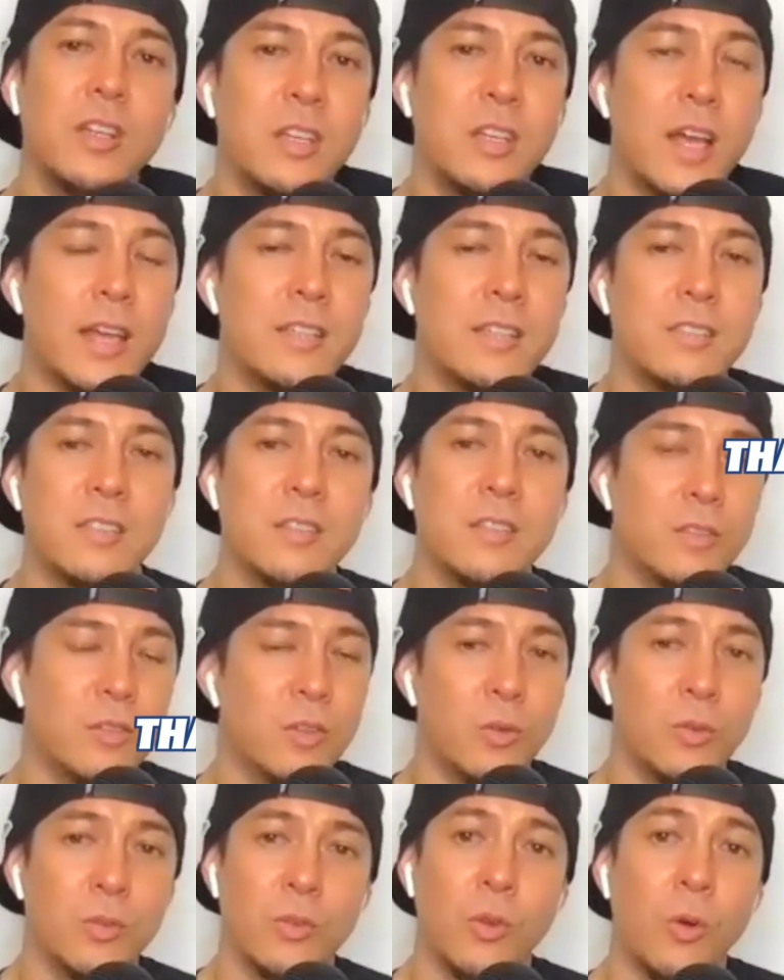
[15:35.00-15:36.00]
you guys
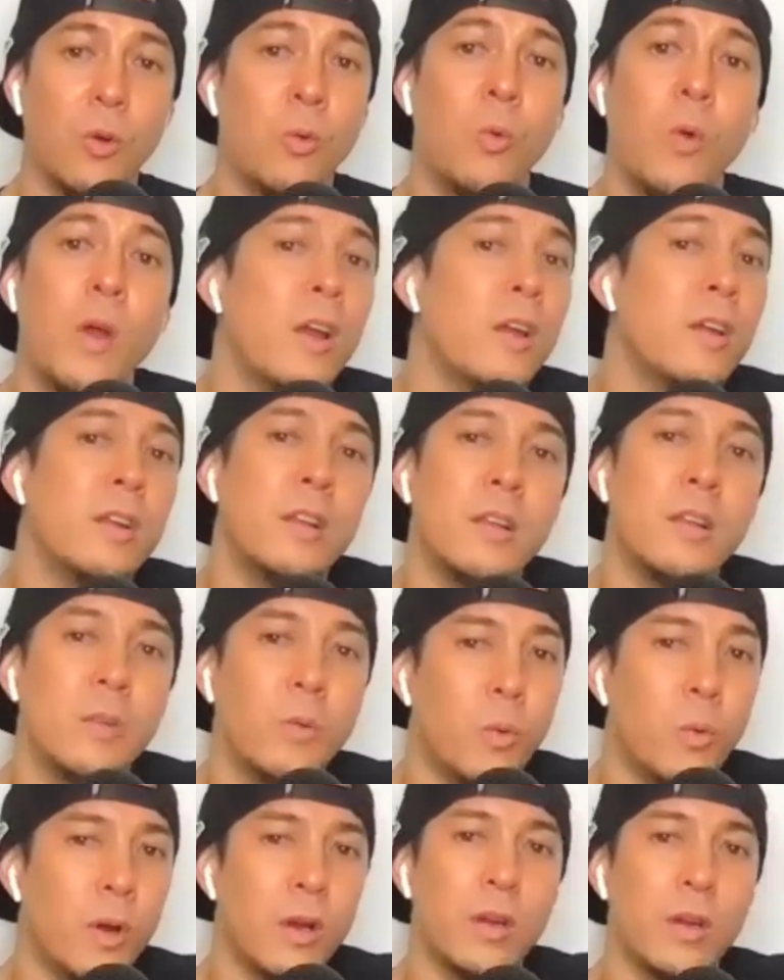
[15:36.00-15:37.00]
don't know where
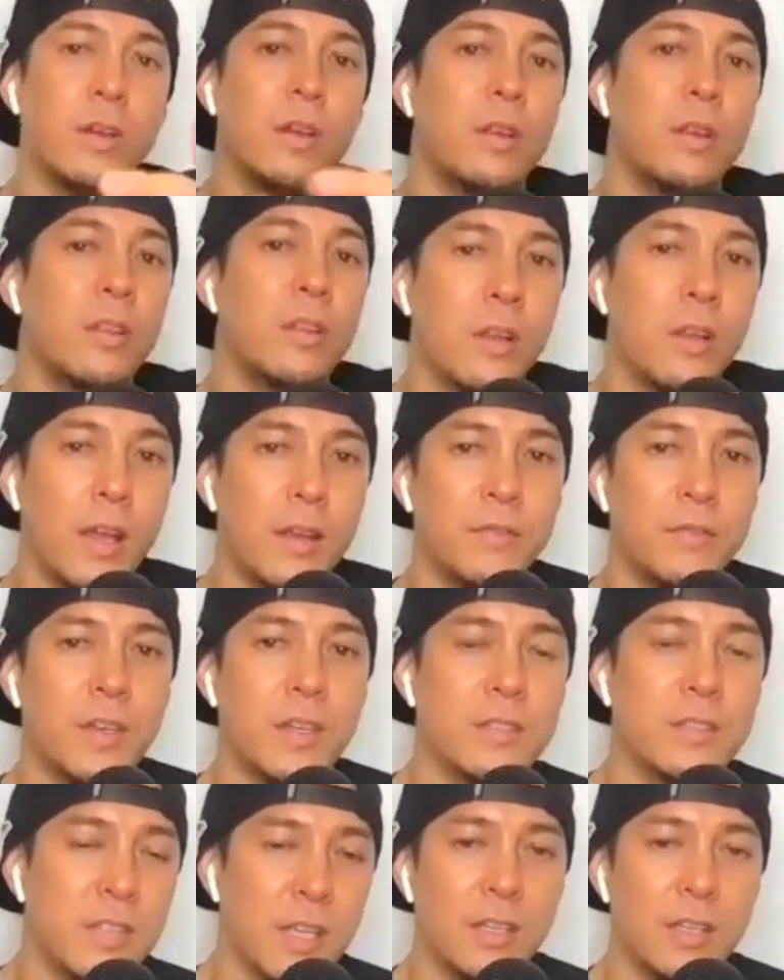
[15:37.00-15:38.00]
the life
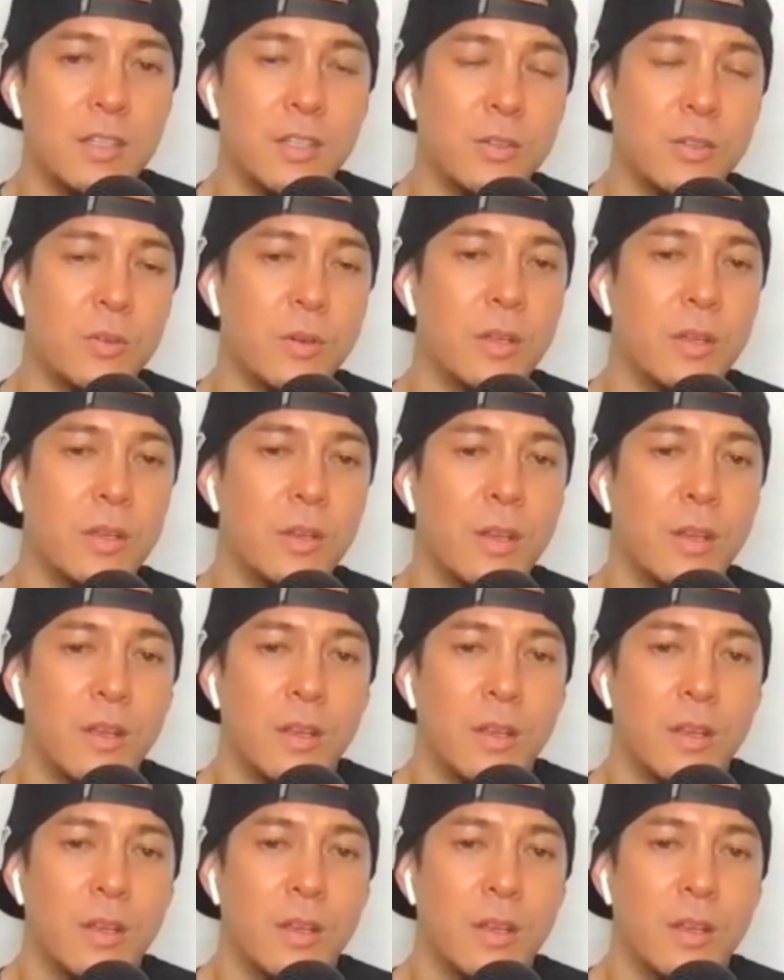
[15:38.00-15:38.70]
can take you, and